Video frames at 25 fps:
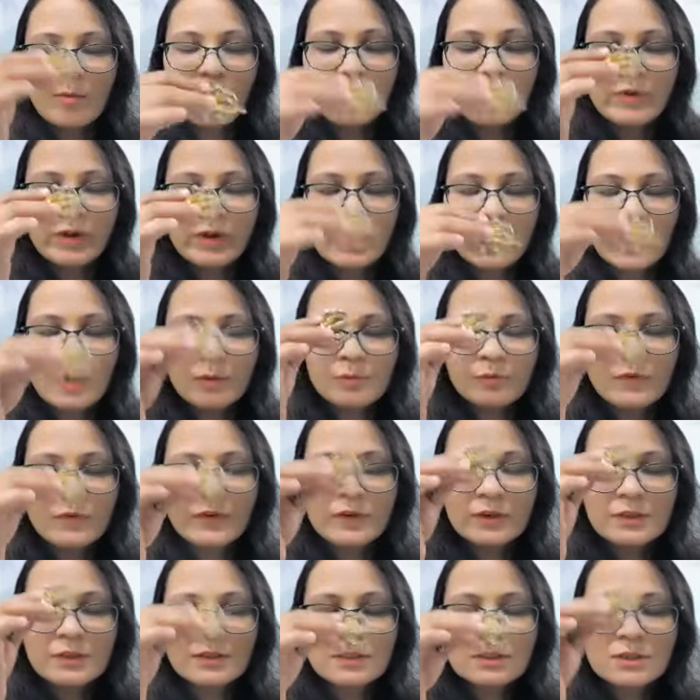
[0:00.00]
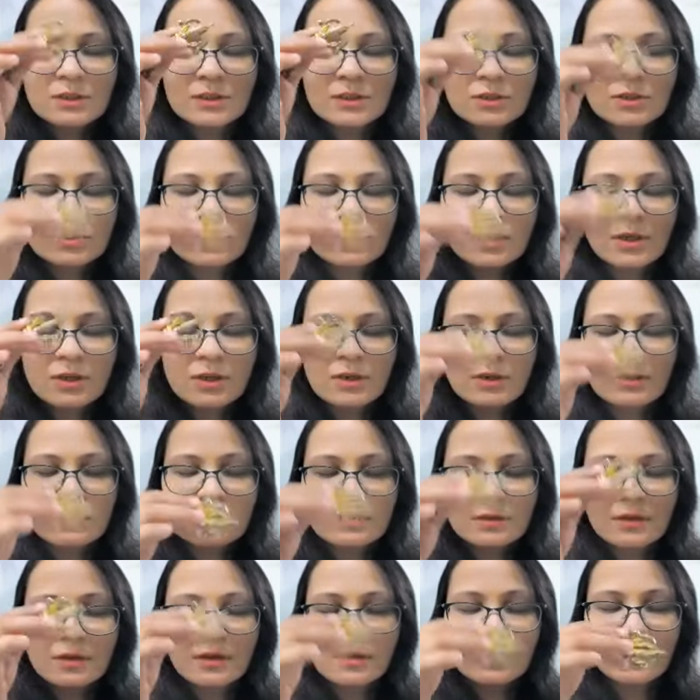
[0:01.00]
Moving upwards to your
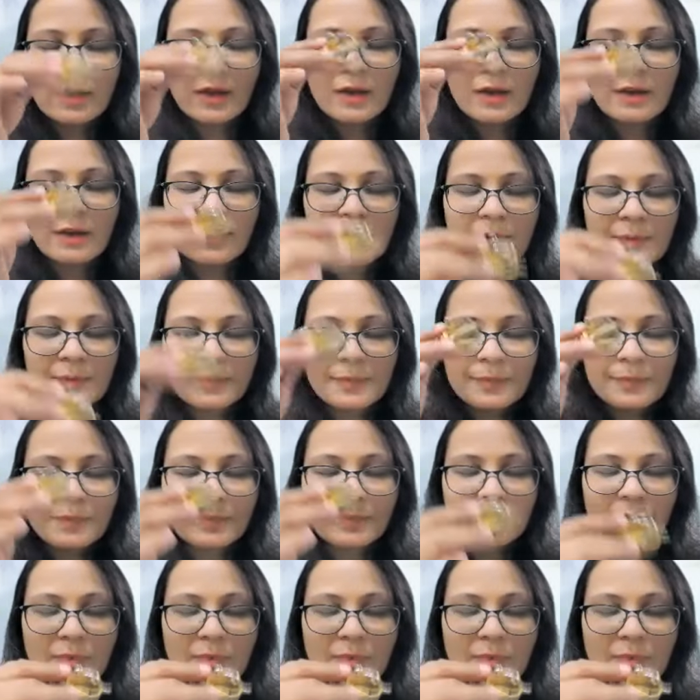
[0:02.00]
third eye,